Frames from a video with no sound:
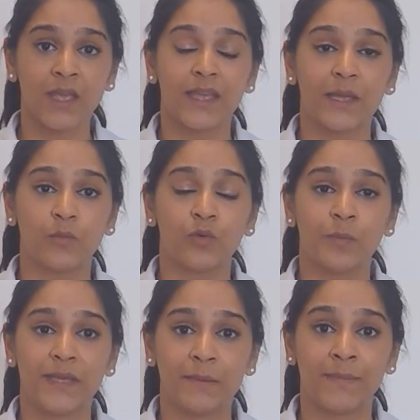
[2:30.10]
They will
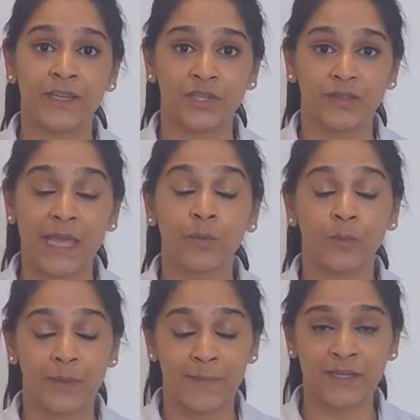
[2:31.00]
be
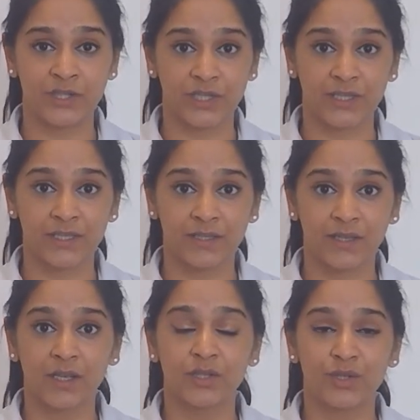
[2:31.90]
measured
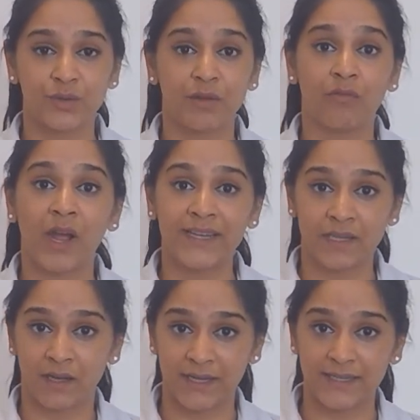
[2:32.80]
to the right
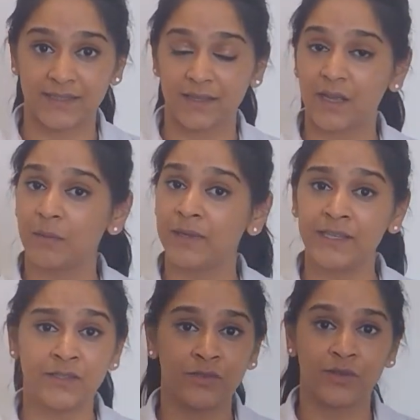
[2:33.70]
height. Please
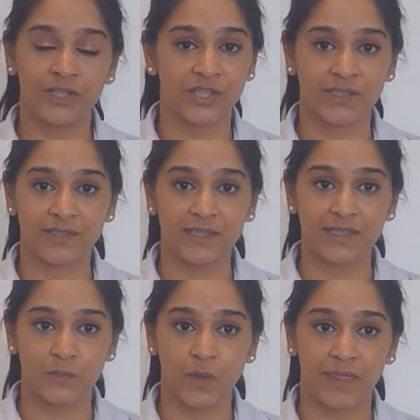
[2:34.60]
do not adjust
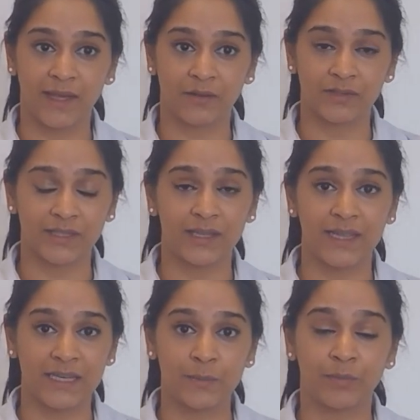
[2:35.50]
these without
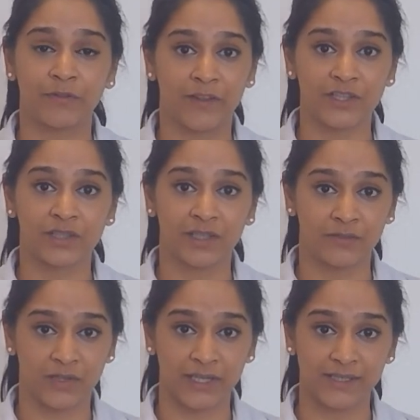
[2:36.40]
any professional
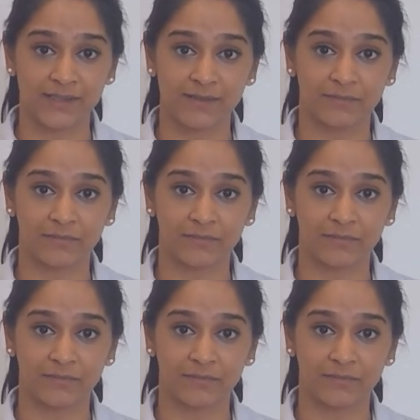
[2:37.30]
advice.